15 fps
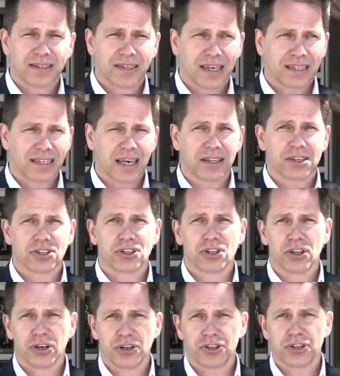they say the
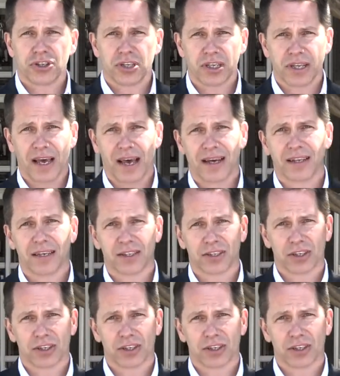solution to that is